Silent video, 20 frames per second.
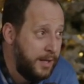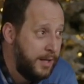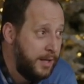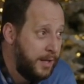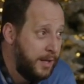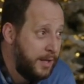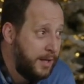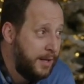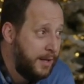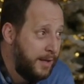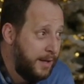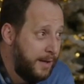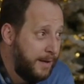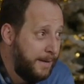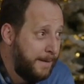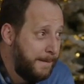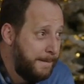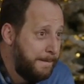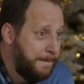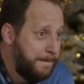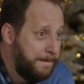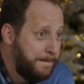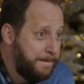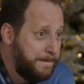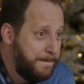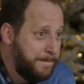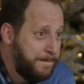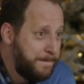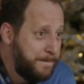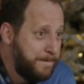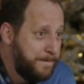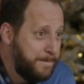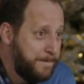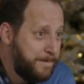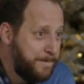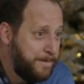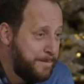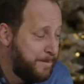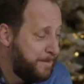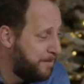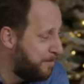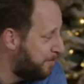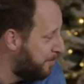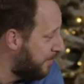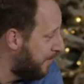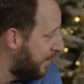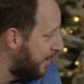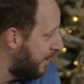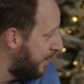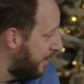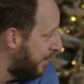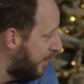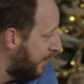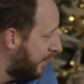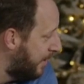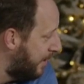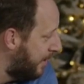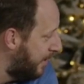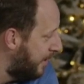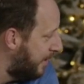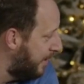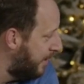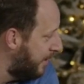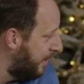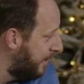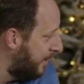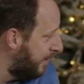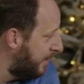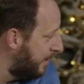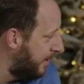[no speech]